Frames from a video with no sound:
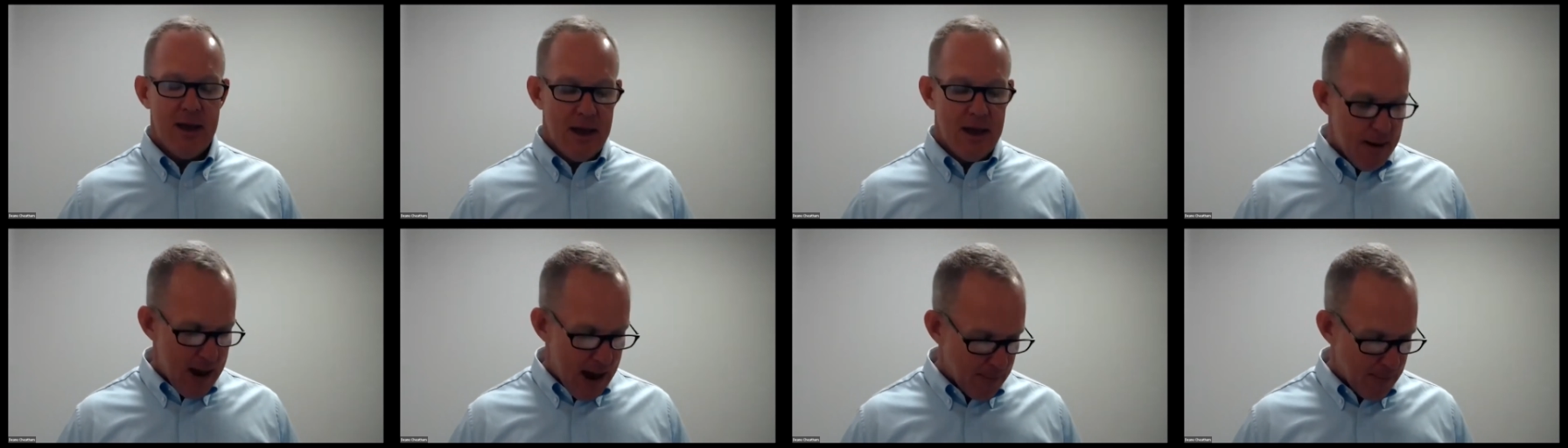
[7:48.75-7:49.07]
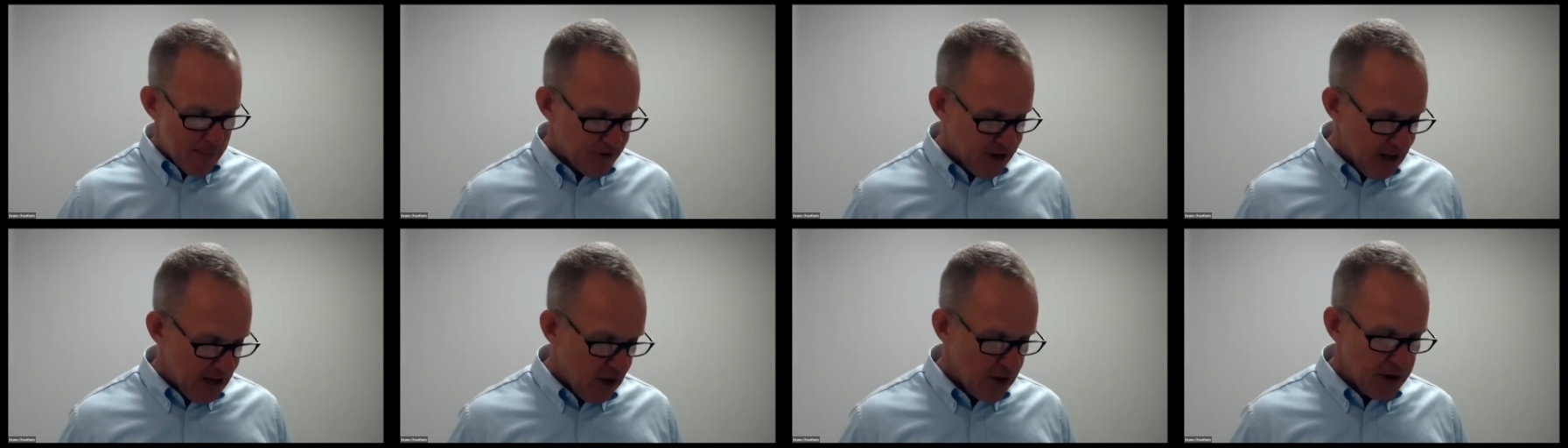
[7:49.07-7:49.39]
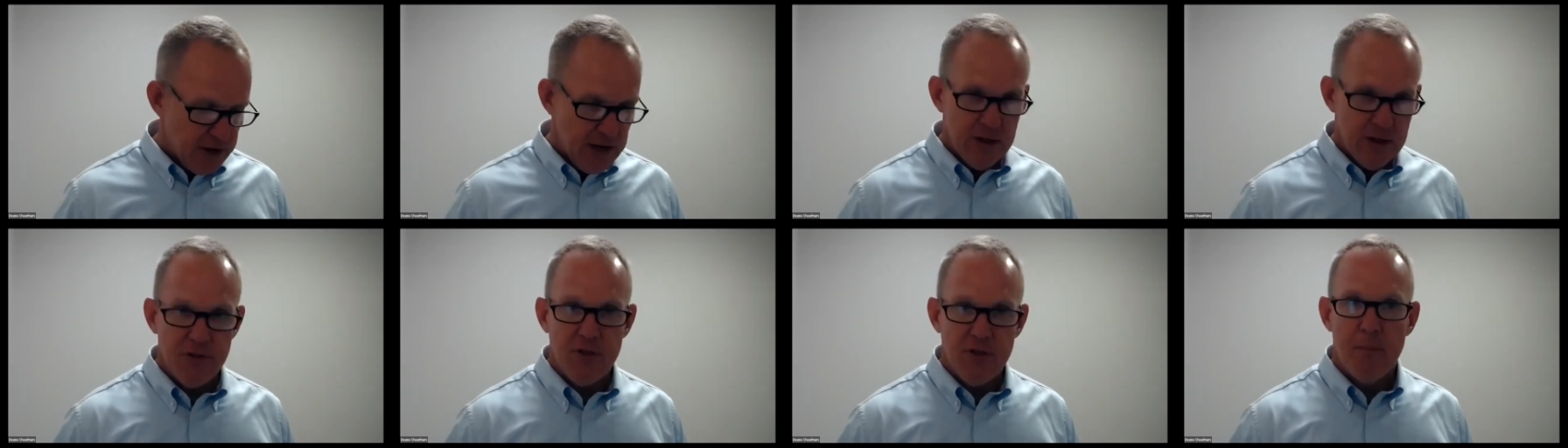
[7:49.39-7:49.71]
I'm telling
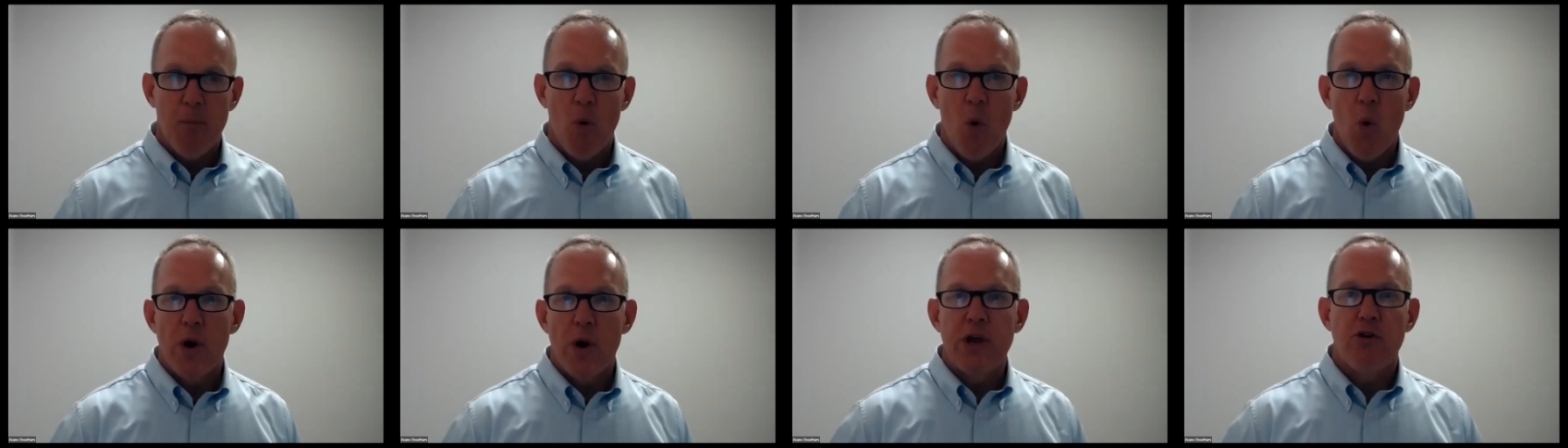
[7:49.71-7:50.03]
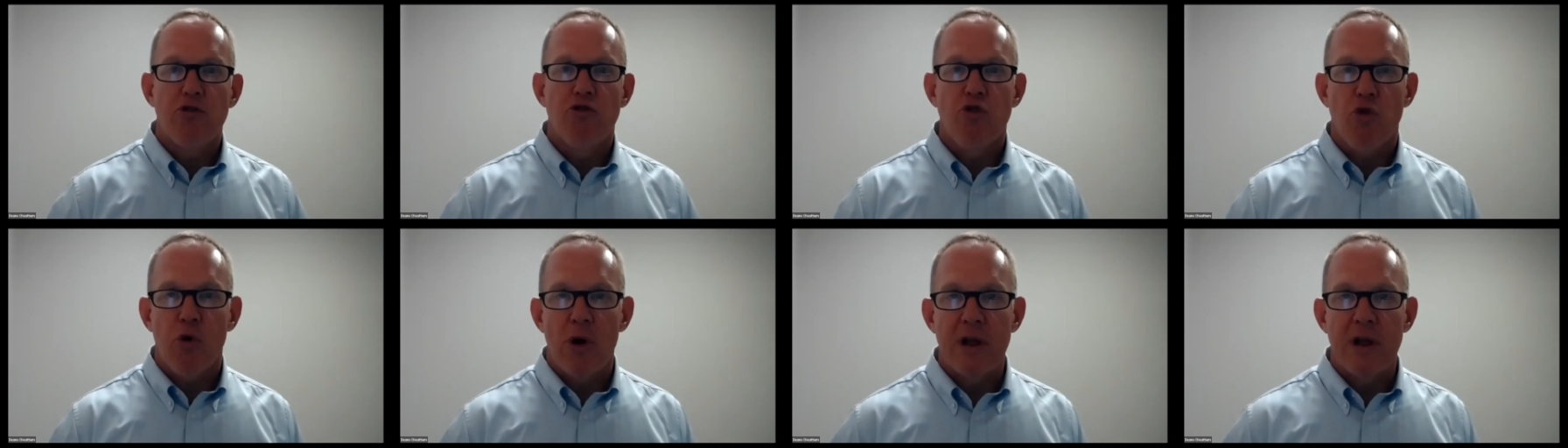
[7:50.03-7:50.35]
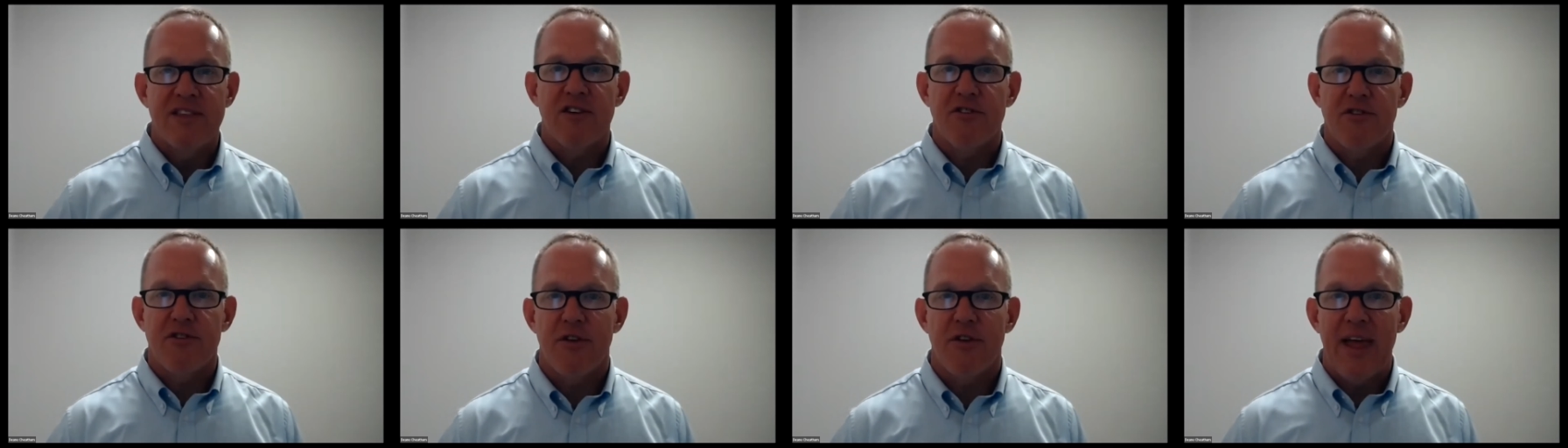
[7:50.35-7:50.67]
you, the more you treat
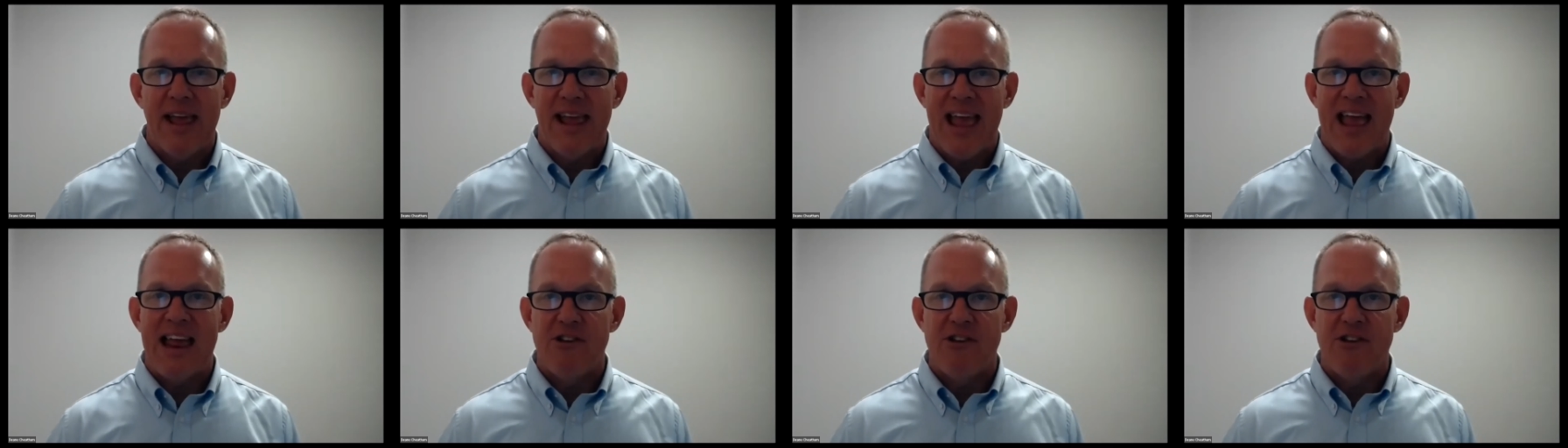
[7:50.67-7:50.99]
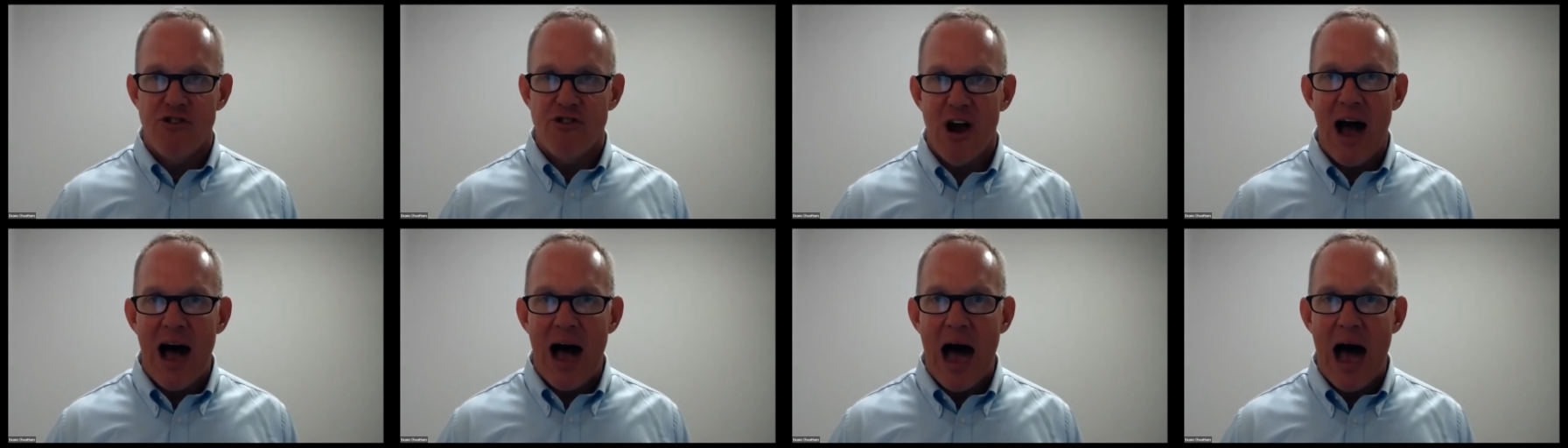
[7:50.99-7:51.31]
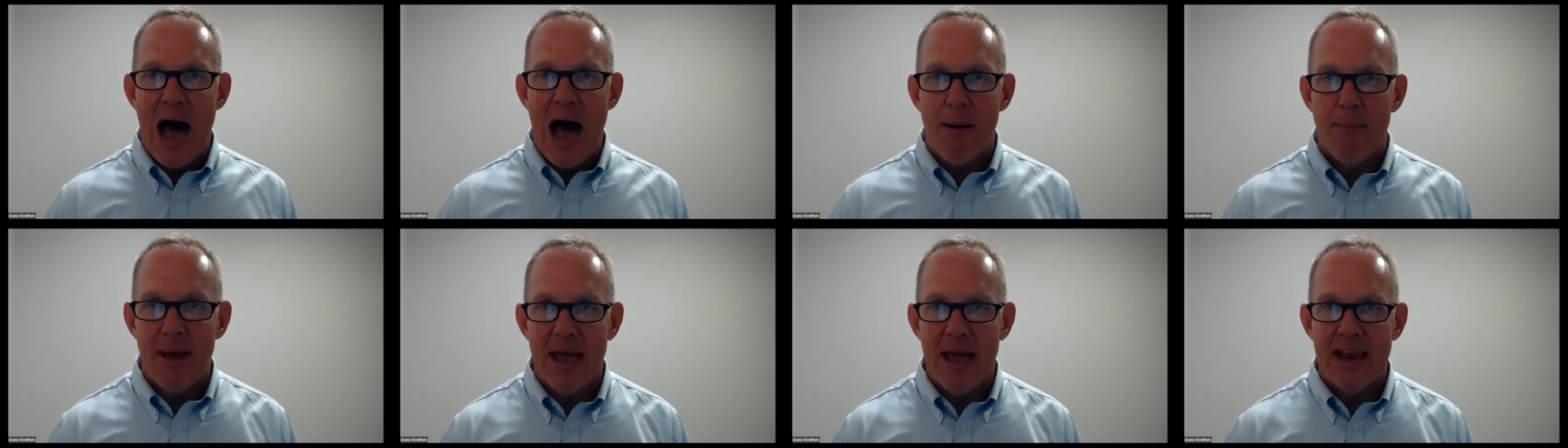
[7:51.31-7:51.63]
this like a
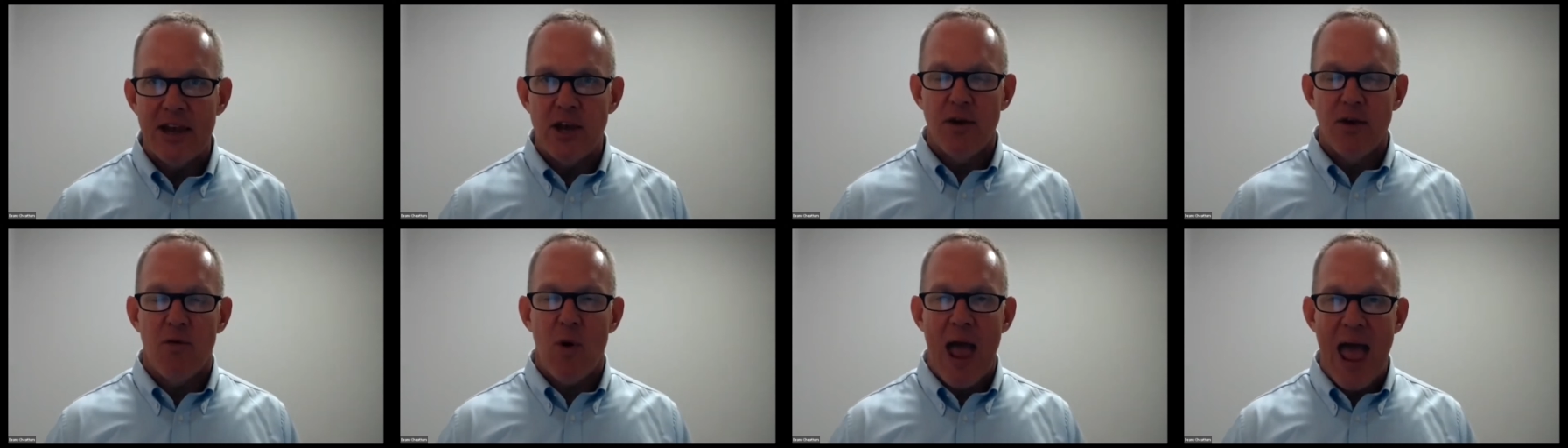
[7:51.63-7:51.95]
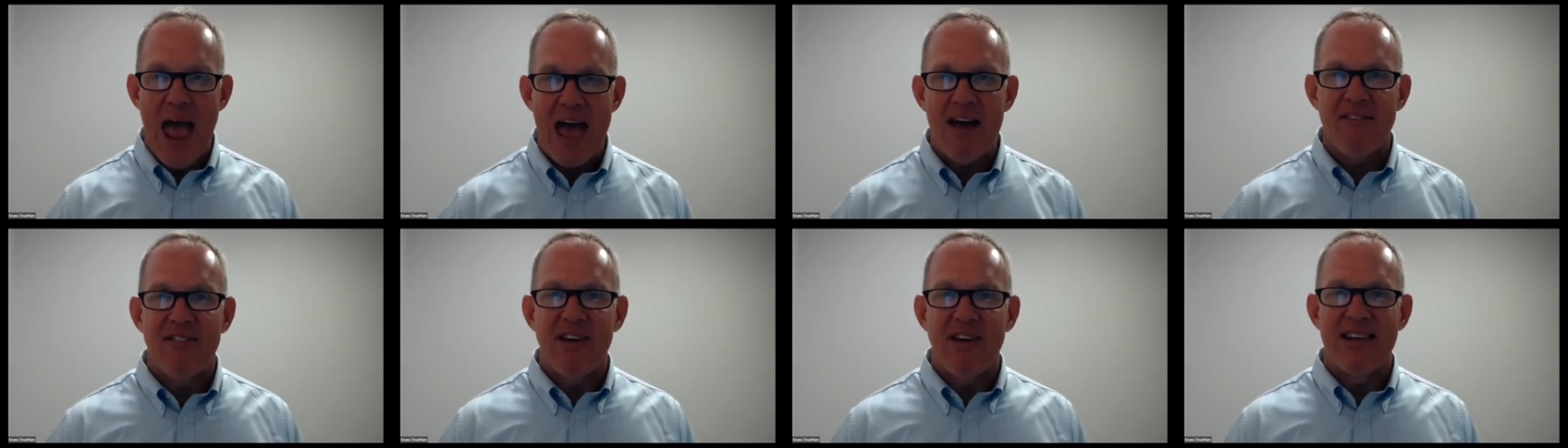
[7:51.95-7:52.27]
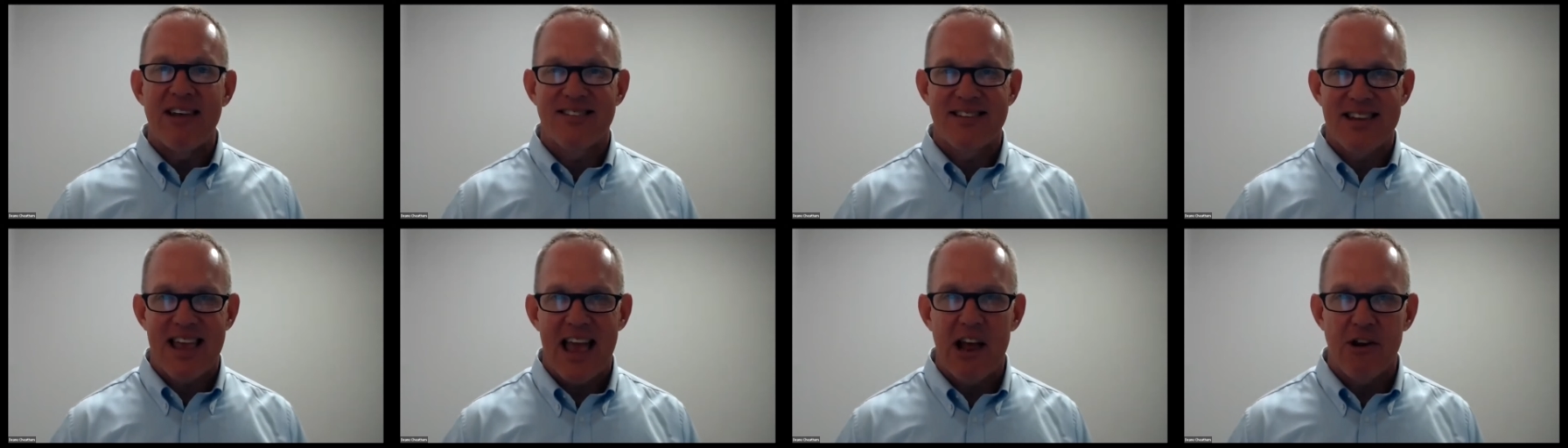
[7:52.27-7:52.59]
job and you have a
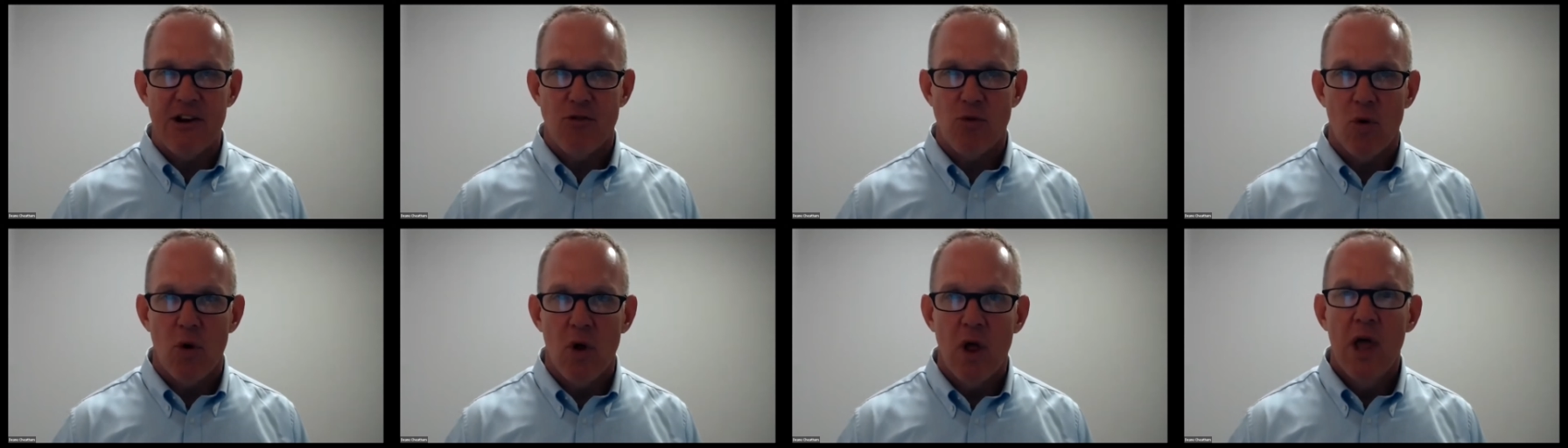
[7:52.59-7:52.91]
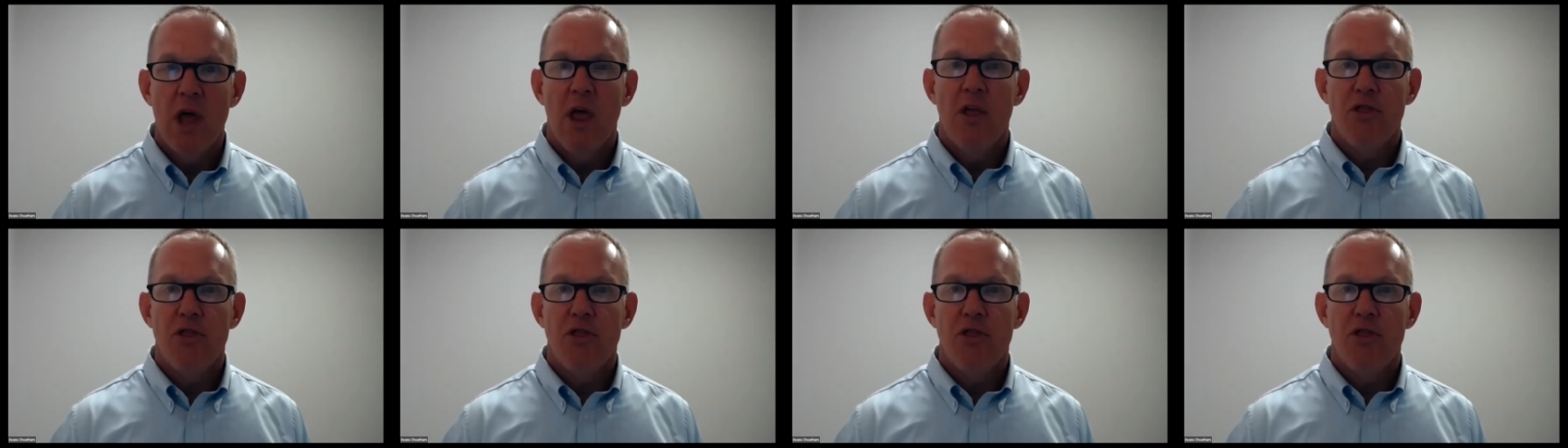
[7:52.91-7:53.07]
schedule,